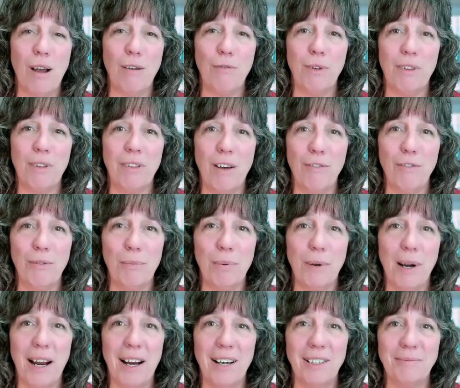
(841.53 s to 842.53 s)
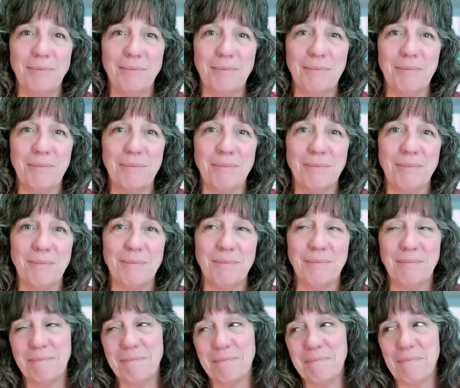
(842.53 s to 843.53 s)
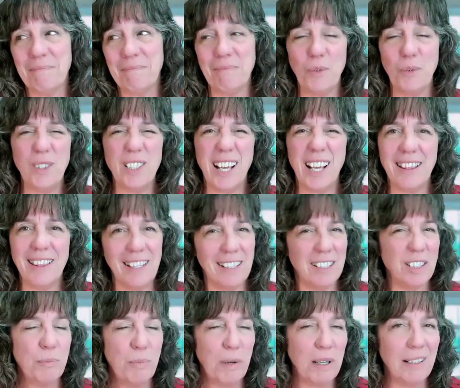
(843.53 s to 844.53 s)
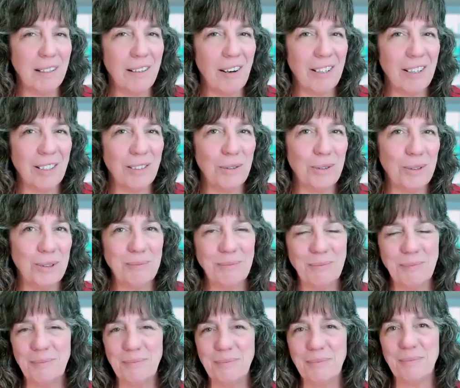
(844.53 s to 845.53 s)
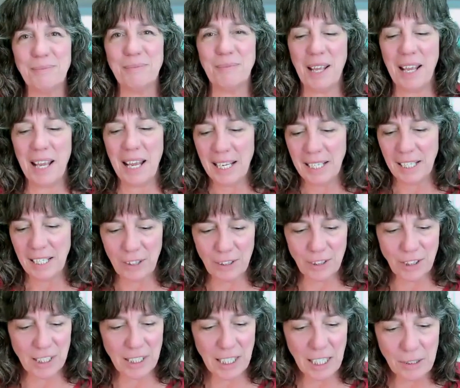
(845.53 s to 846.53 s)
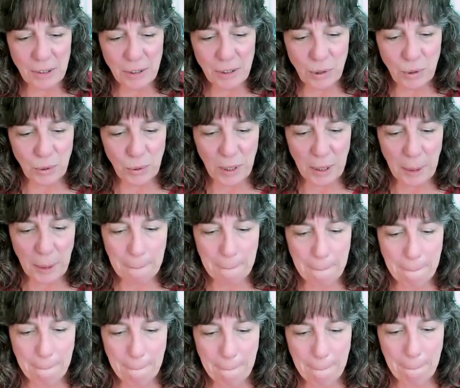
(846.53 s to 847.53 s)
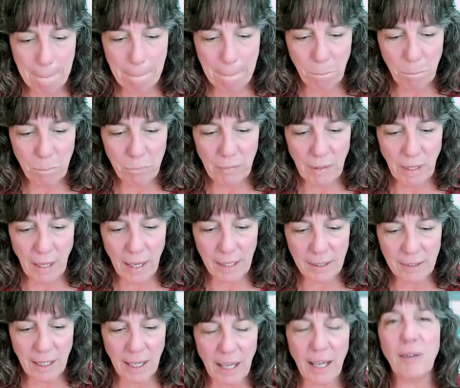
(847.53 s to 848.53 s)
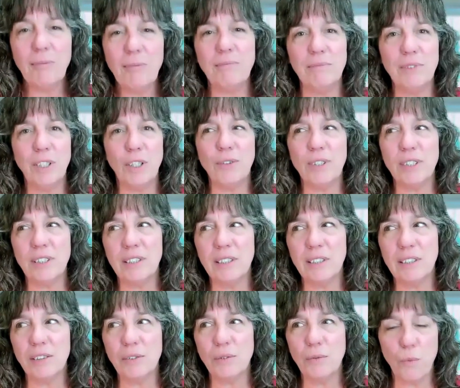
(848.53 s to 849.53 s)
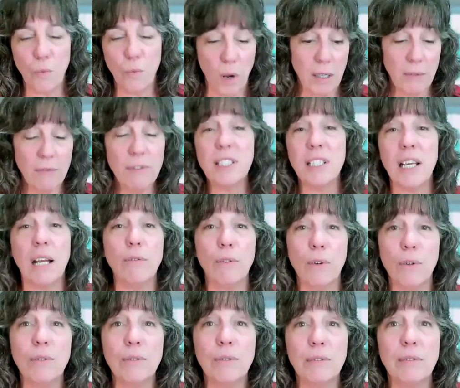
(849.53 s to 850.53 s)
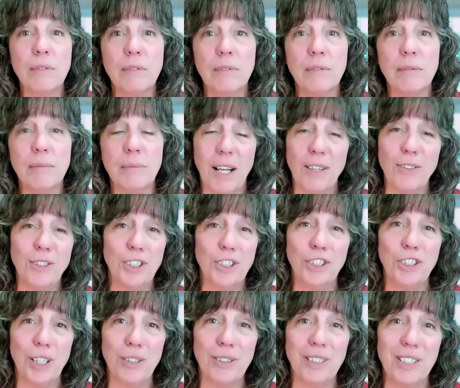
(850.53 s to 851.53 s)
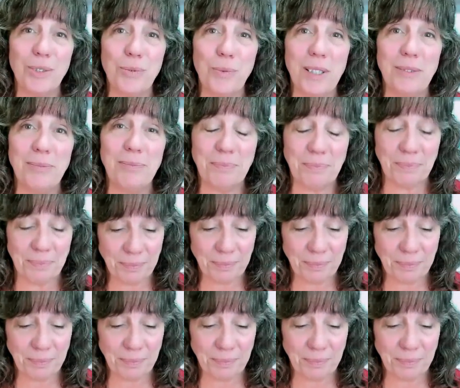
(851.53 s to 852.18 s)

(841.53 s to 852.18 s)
off with love and prayer, which I think is pretty darn cool. Now, there's another story and, um, you know, this is one of several, but I'll just share this one